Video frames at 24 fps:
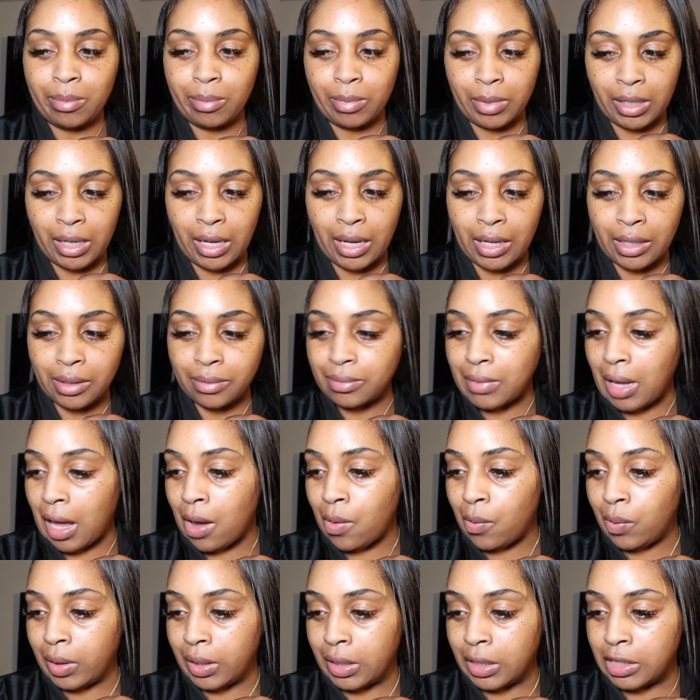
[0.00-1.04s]
But yeah, I
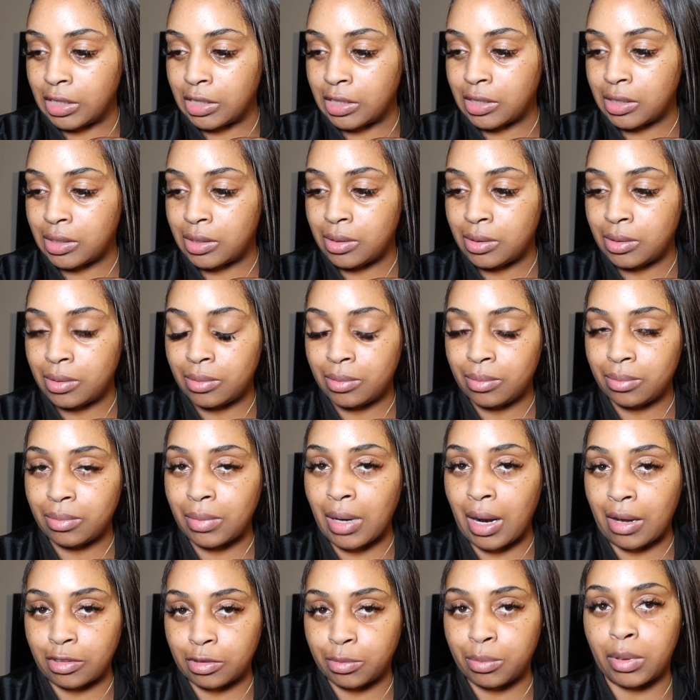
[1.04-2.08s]
was,
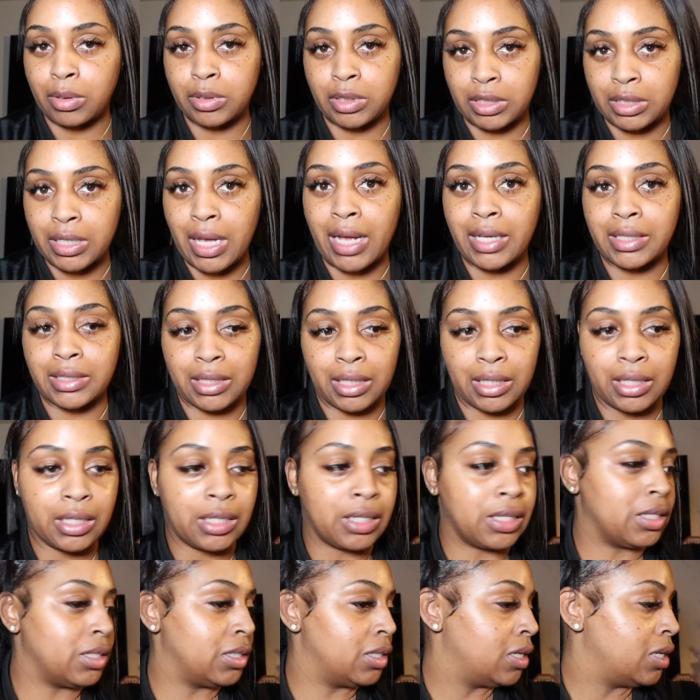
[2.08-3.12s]
but I was multitasking.